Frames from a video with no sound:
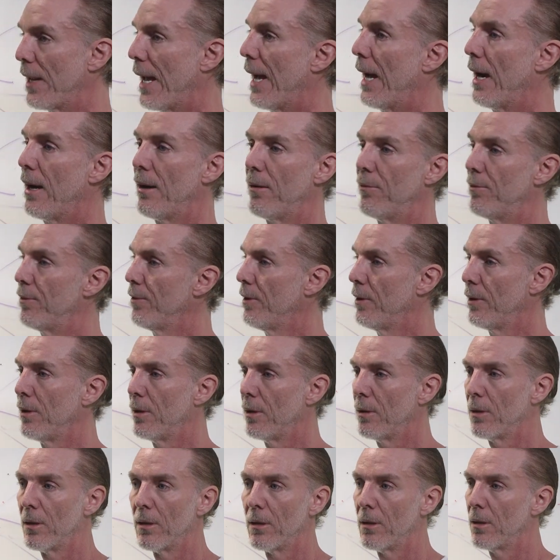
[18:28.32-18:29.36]
to
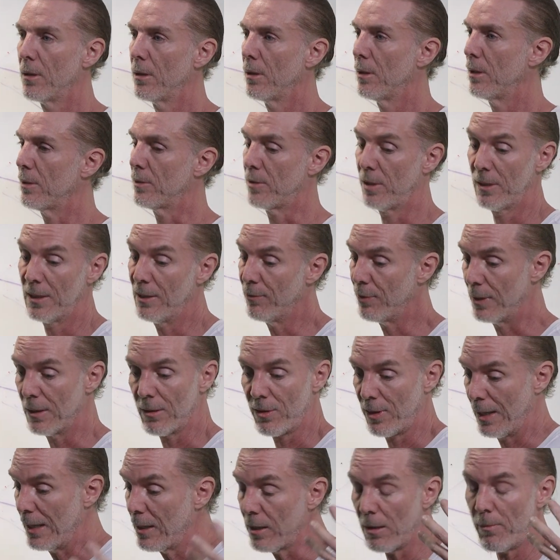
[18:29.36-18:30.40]
even
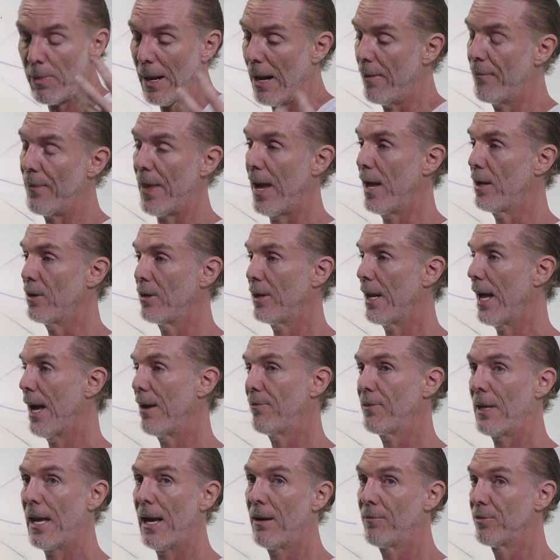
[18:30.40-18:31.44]
think about that, you'd
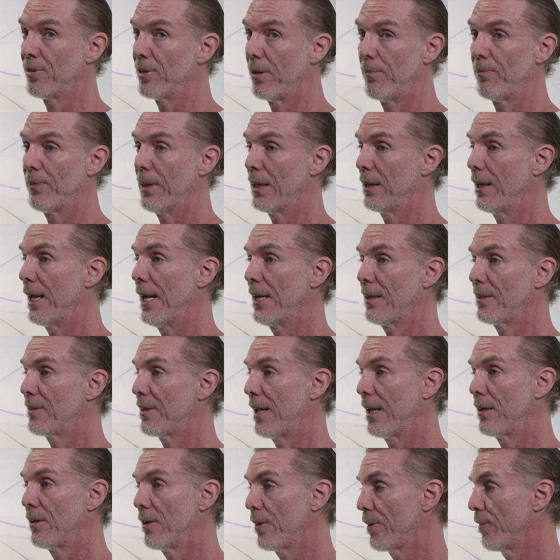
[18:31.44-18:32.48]
have to have something like
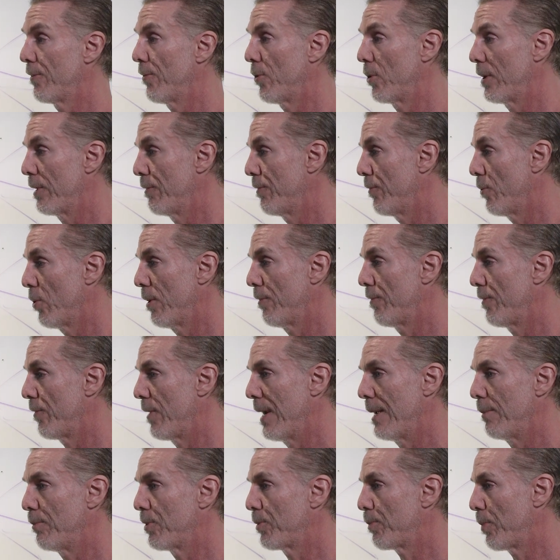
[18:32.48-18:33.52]
10 to the 44
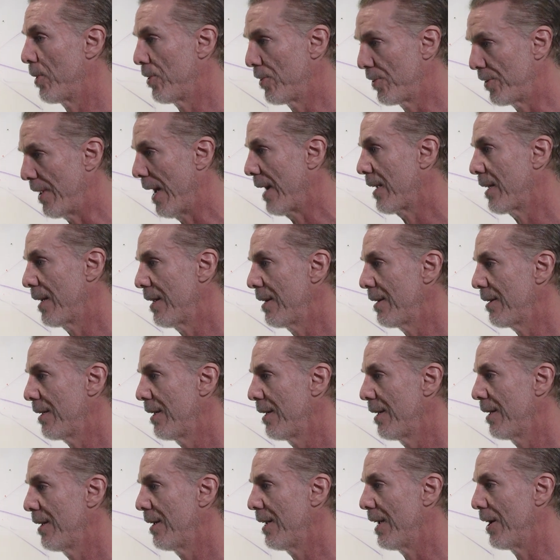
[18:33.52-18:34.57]
frames per second
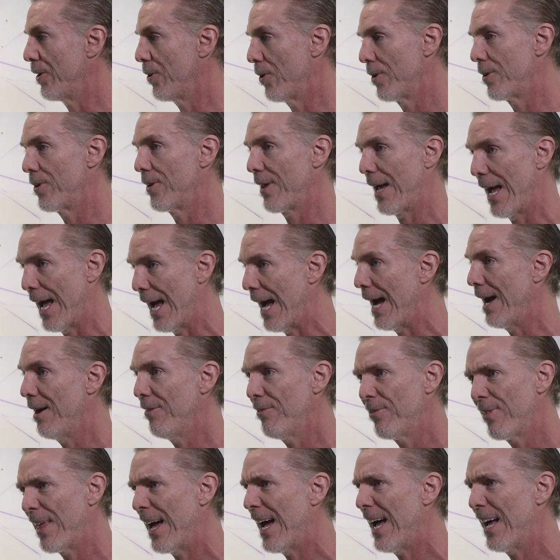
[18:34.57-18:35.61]
in order to
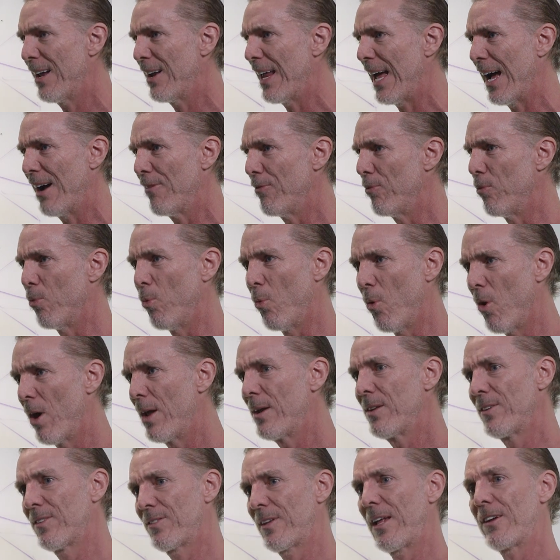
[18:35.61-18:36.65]
have
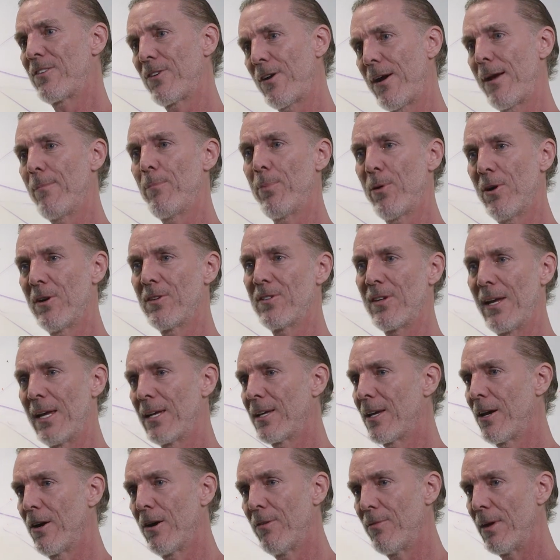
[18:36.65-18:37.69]
one center emperor
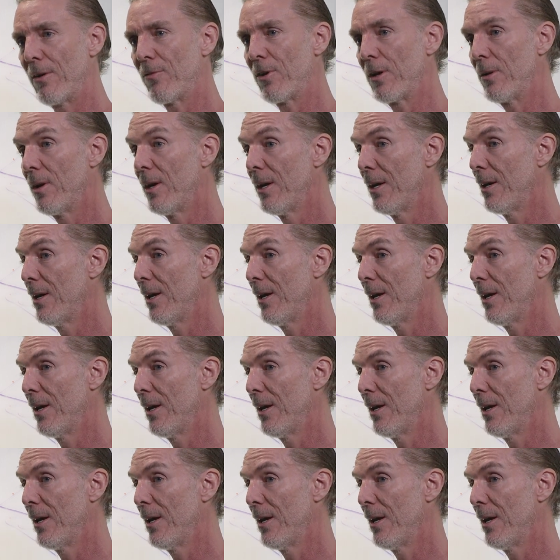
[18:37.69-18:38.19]
take care of every